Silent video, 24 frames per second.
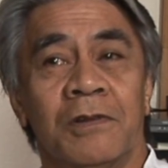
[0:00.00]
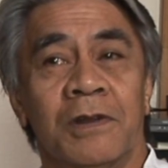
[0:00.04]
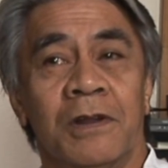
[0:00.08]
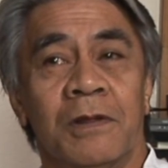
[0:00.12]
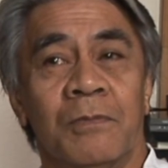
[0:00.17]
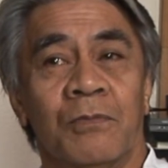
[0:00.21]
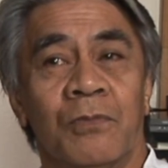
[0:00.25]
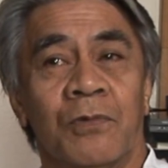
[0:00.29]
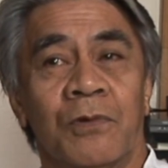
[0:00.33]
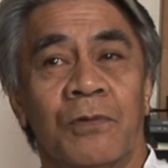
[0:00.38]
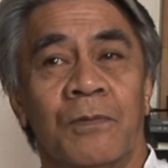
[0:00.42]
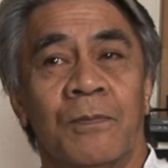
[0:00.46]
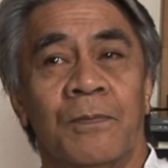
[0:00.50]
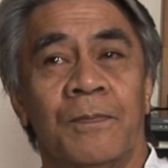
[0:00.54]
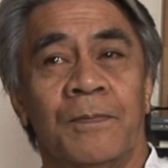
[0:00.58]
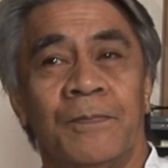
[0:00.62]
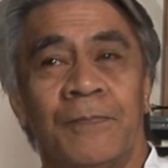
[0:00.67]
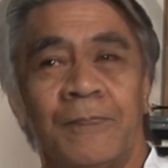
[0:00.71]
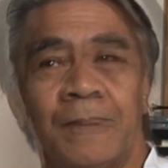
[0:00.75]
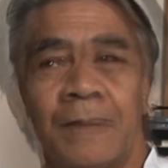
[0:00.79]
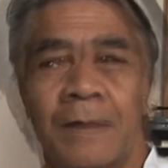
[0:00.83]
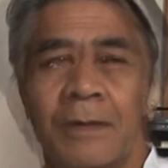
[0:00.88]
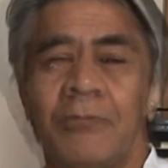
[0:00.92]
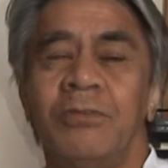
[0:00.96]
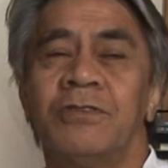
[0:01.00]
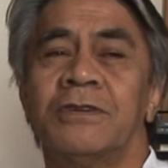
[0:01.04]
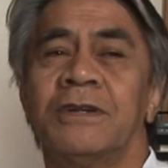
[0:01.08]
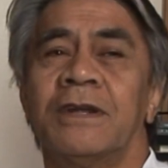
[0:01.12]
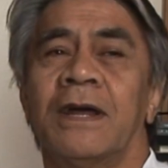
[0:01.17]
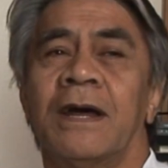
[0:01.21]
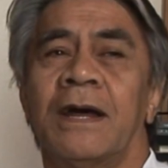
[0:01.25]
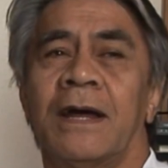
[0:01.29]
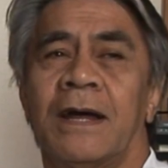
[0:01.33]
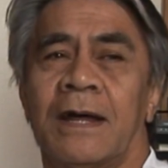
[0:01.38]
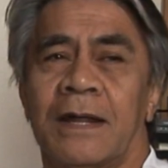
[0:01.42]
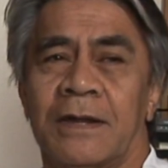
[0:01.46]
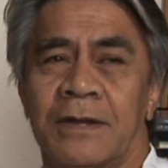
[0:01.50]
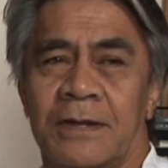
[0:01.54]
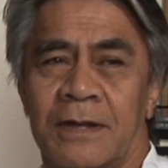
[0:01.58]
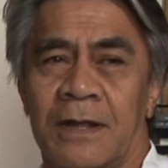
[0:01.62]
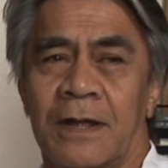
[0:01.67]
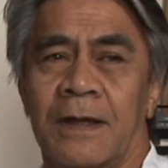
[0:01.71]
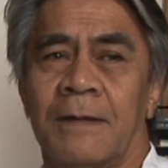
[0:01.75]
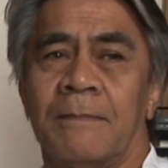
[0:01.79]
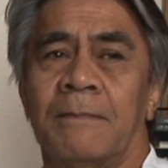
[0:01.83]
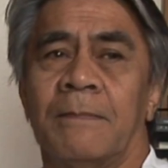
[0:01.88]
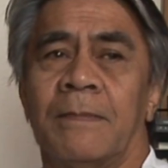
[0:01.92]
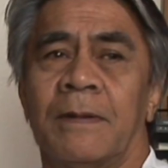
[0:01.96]
anymore. It was a hard
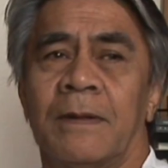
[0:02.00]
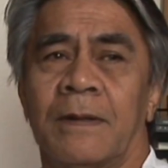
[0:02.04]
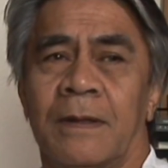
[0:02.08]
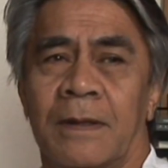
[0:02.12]
time.